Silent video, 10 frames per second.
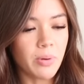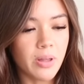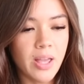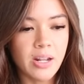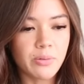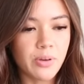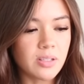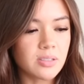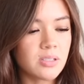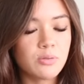But
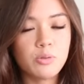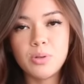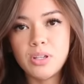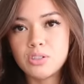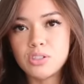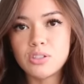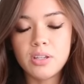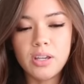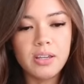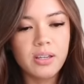anyways, this will be just
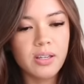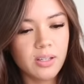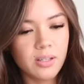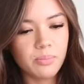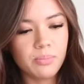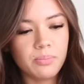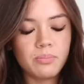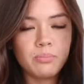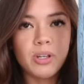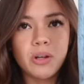like
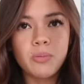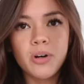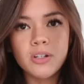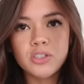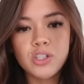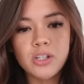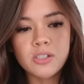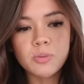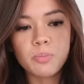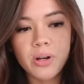medium wash
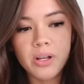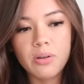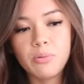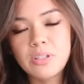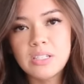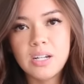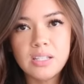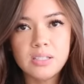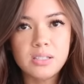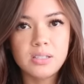jeans. But what's
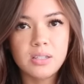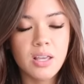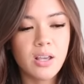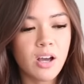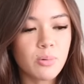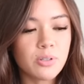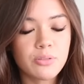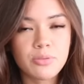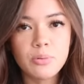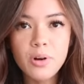nice is they come in
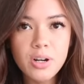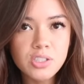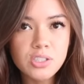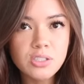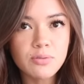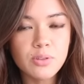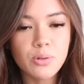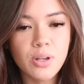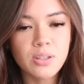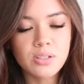different washes if you
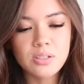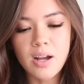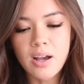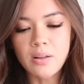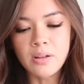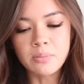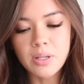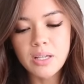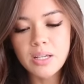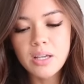like the style on
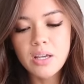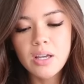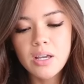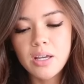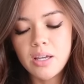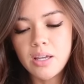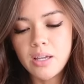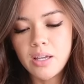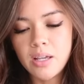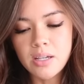me
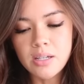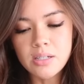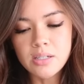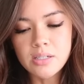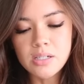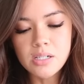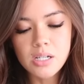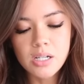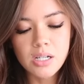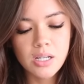and
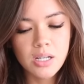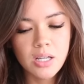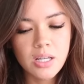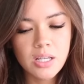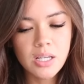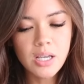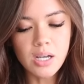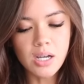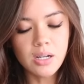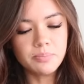yeah.